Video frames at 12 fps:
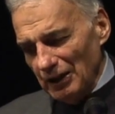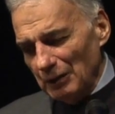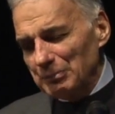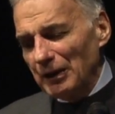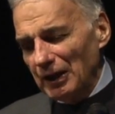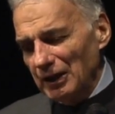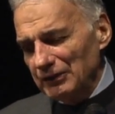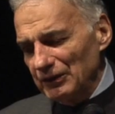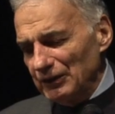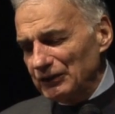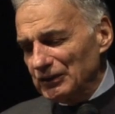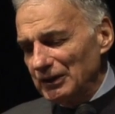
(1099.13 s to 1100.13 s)

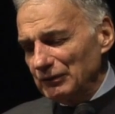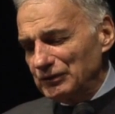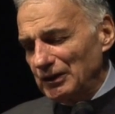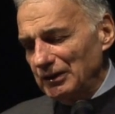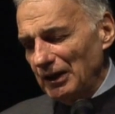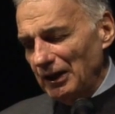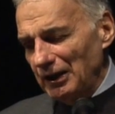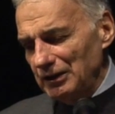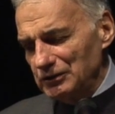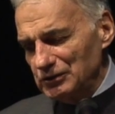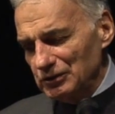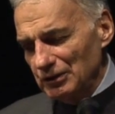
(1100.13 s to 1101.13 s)
Upon this gifted
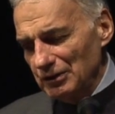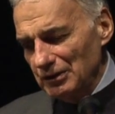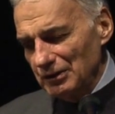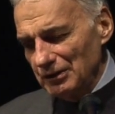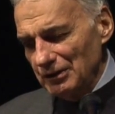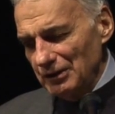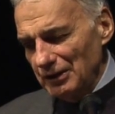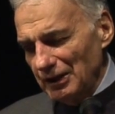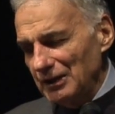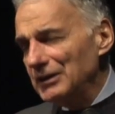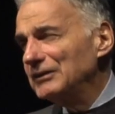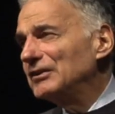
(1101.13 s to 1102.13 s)
age,
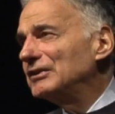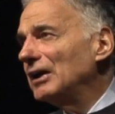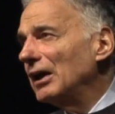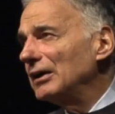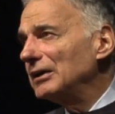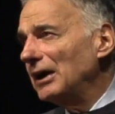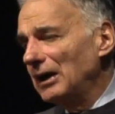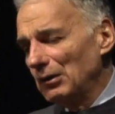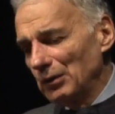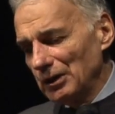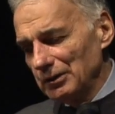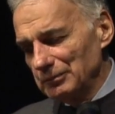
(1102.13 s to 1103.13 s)
in its dark
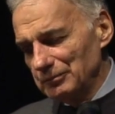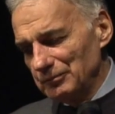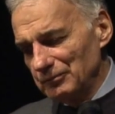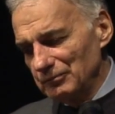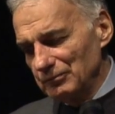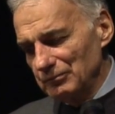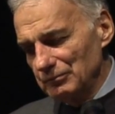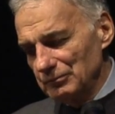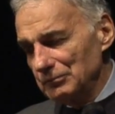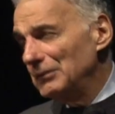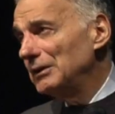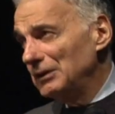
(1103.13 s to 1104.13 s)
hour,
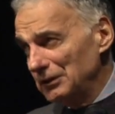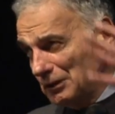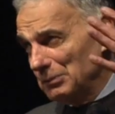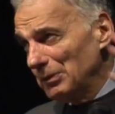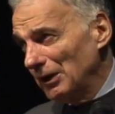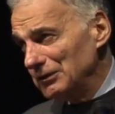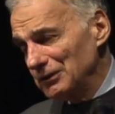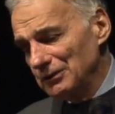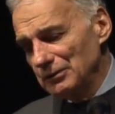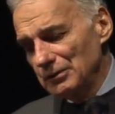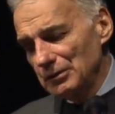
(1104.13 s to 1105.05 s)
meaning a depression,